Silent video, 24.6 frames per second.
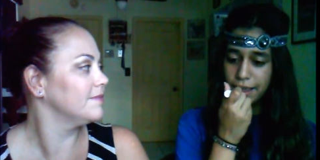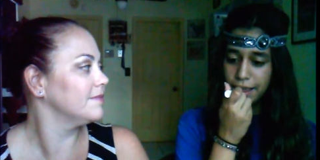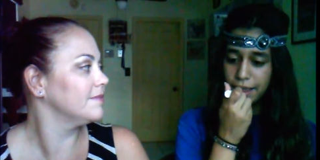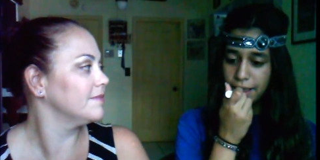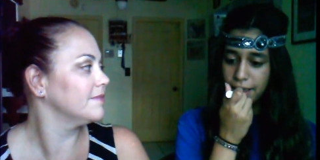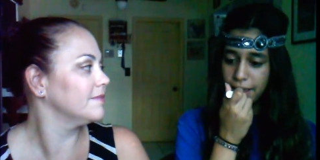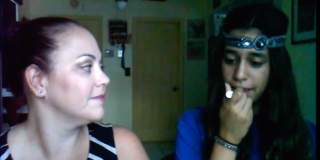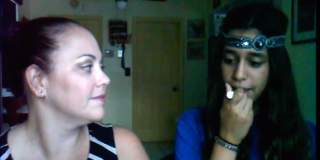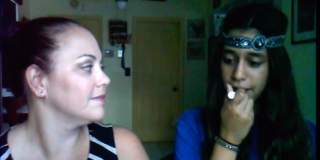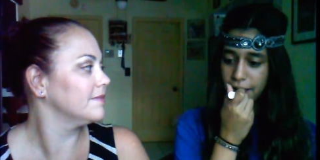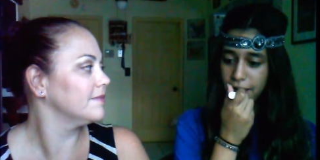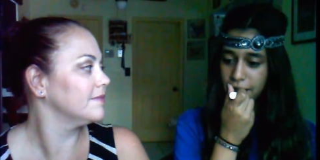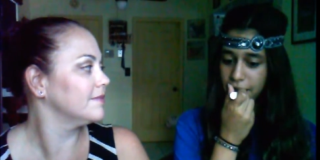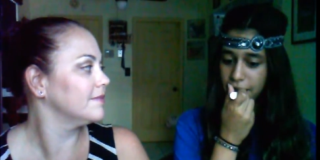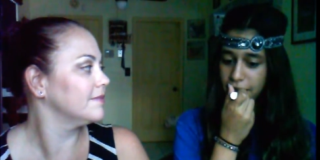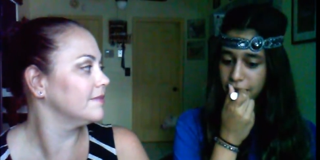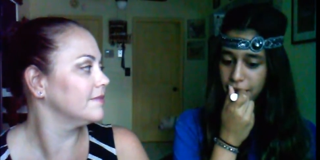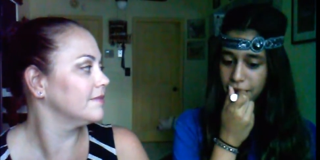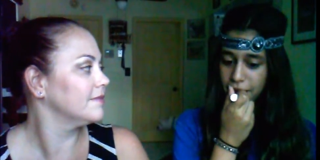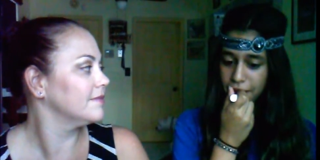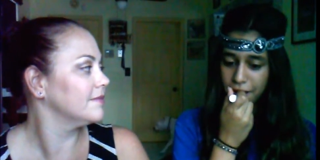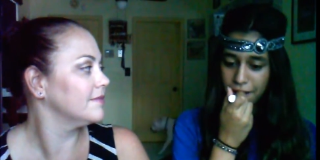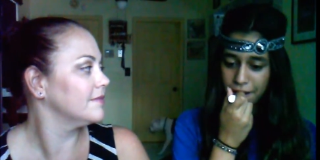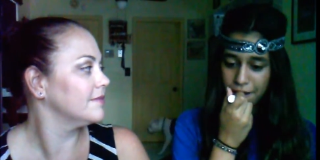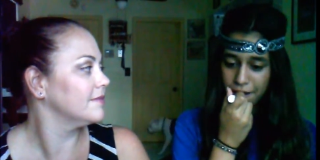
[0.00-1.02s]

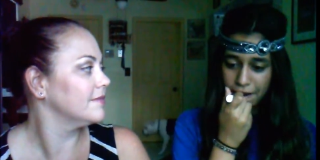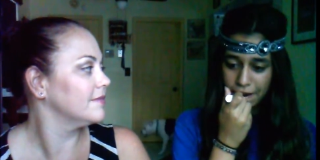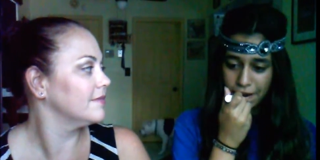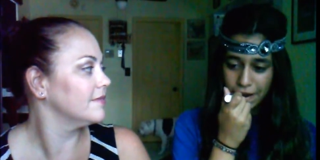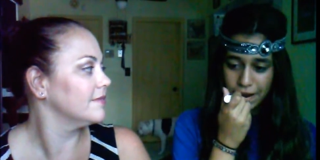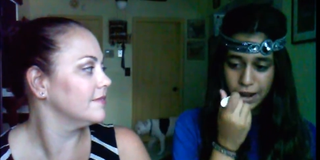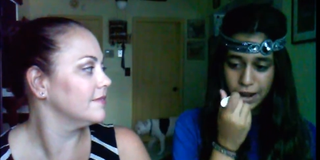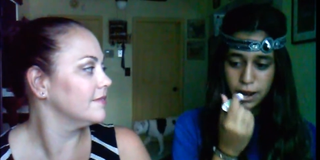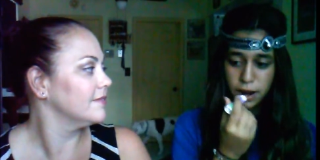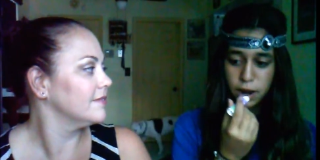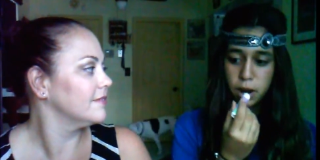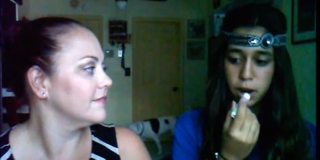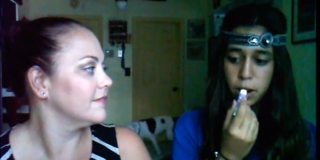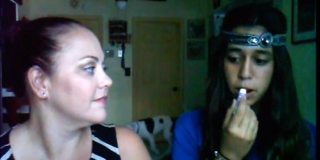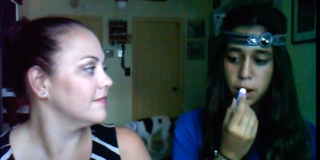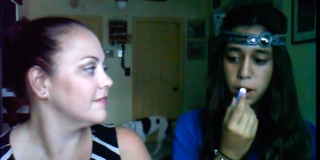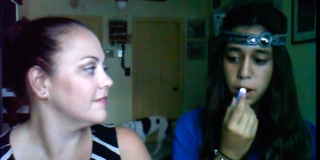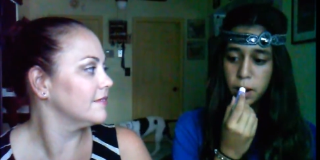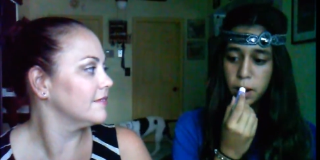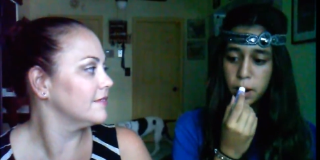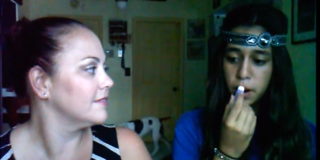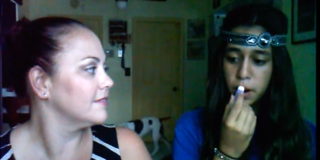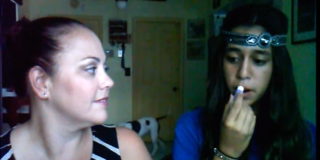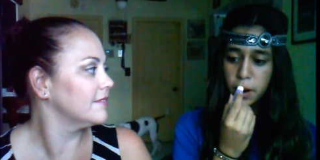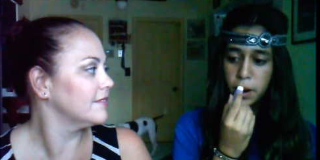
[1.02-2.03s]

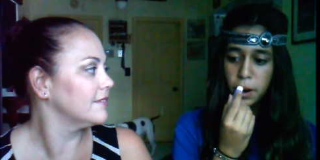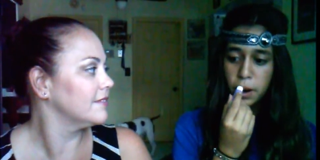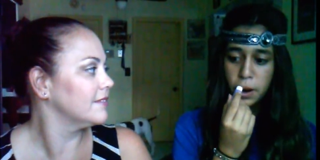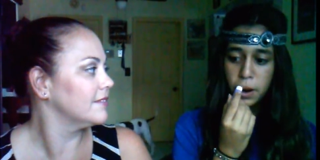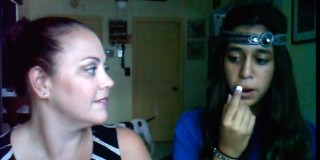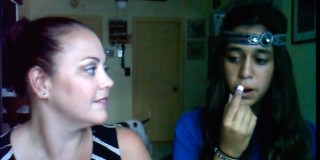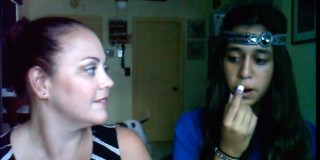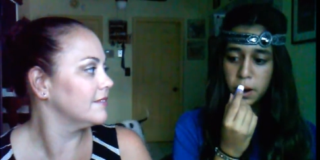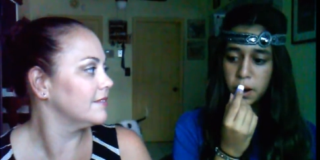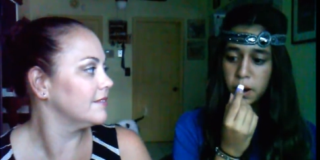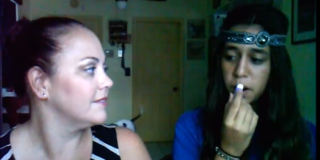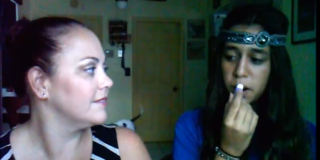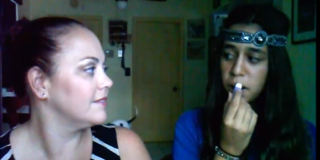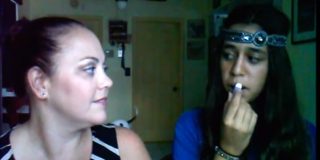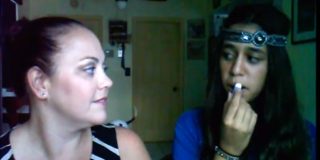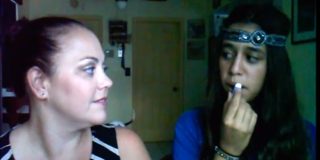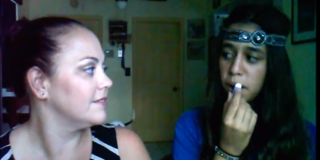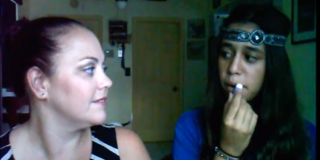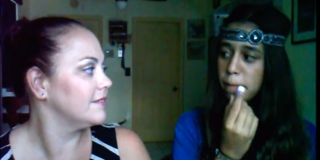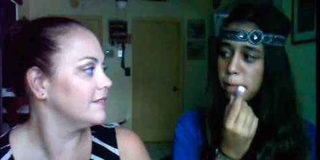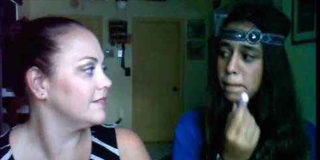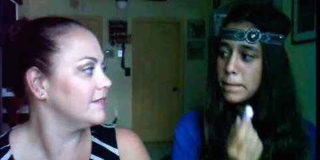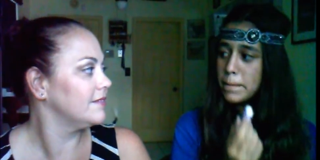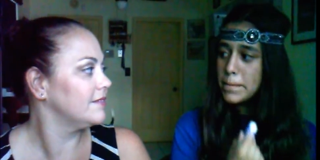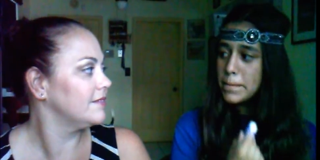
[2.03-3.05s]

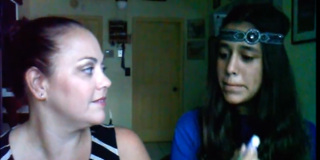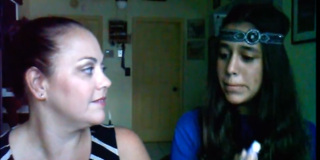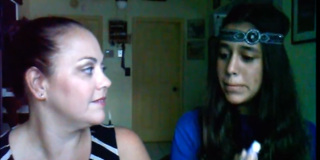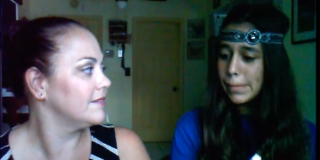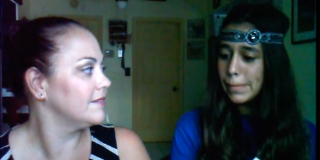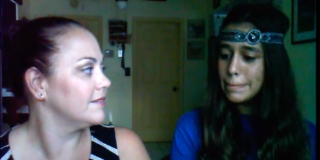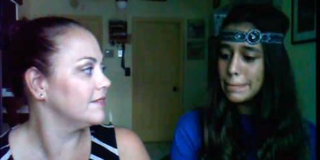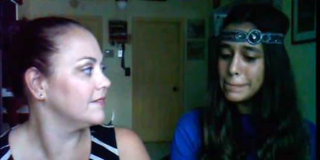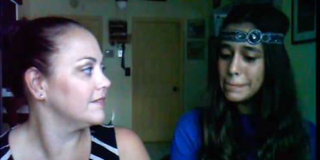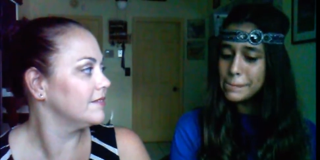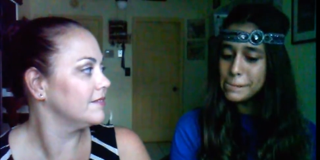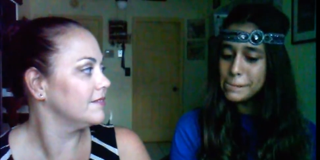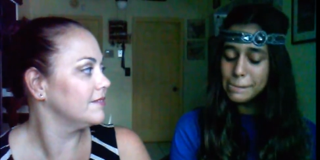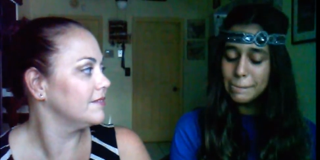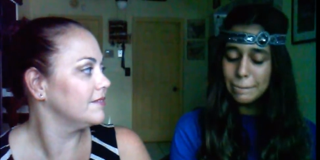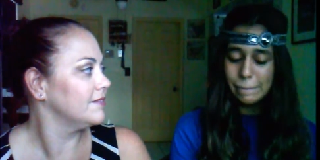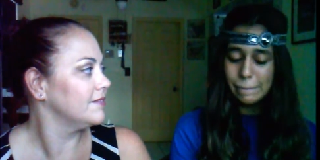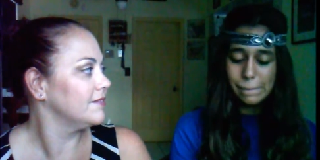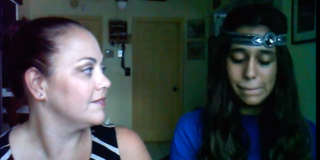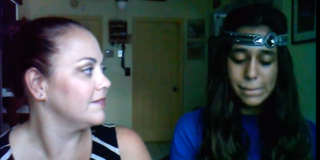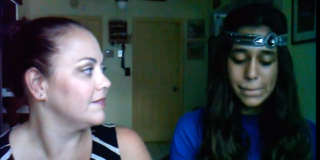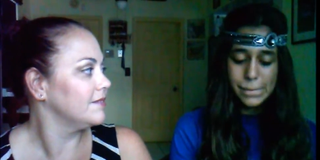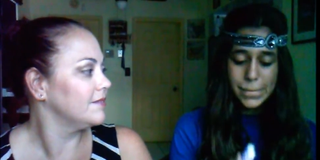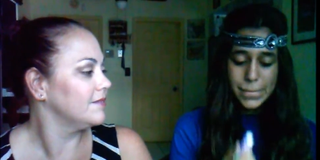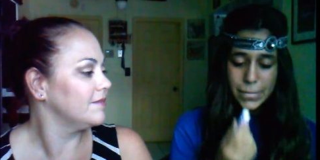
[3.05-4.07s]

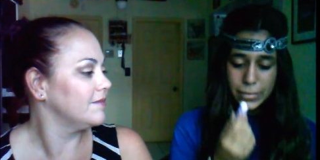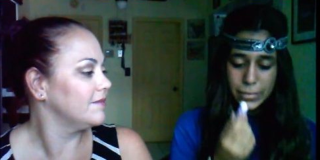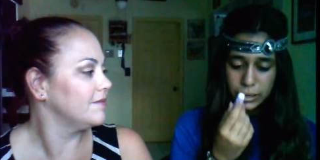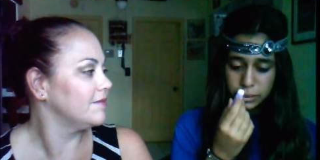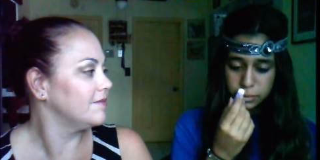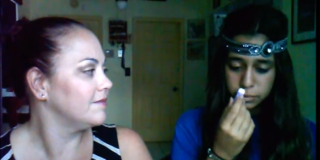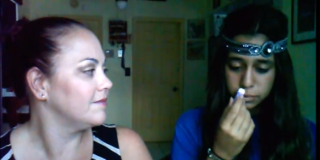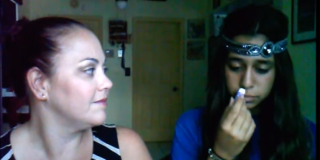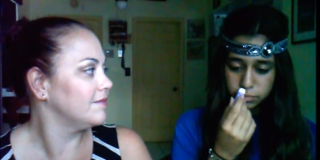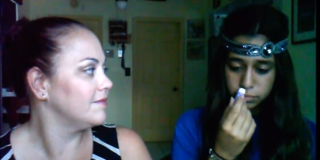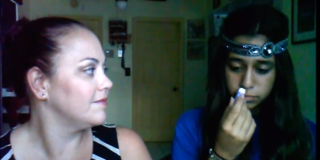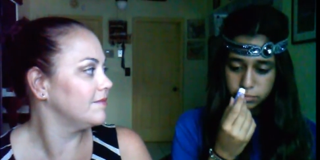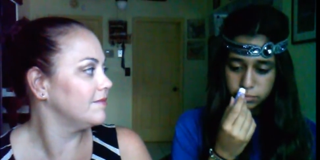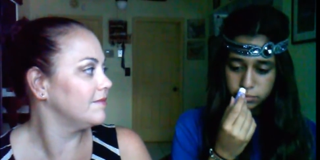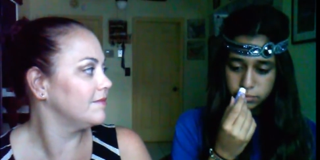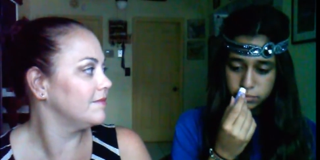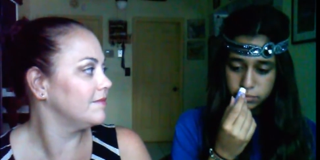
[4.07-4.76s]
Nobody speaks.